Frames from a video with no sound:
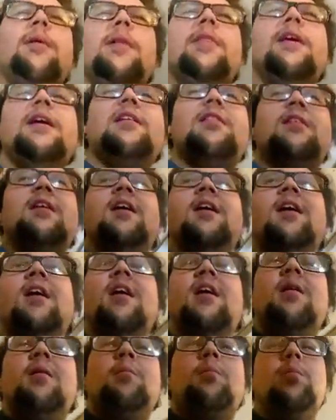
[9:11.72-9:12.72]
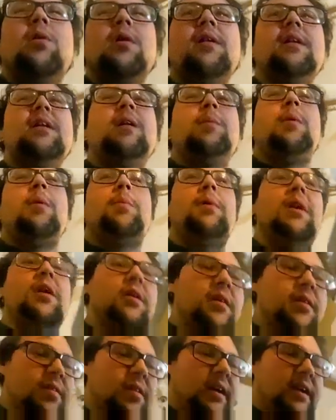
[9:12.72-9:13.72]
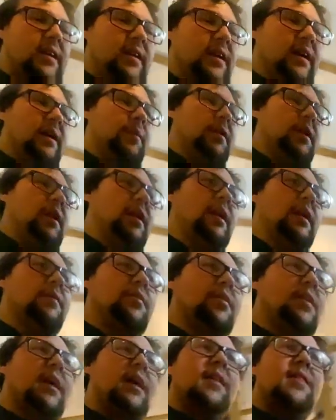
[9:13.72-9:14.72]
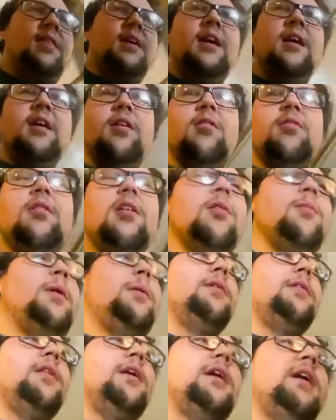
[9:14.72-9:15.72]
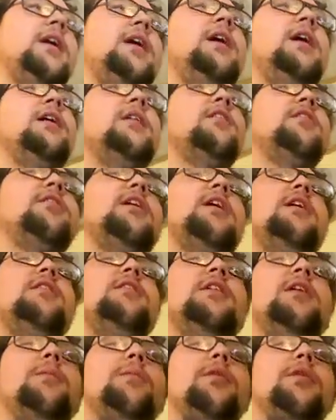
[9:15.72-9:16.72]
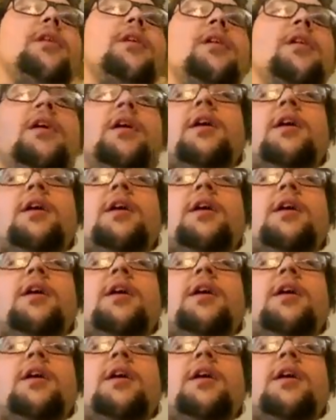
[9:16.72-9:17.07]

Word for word: I think it's more likely to be bigger the second time. And then after that, I think it goes... Or maybe like... There's like a number...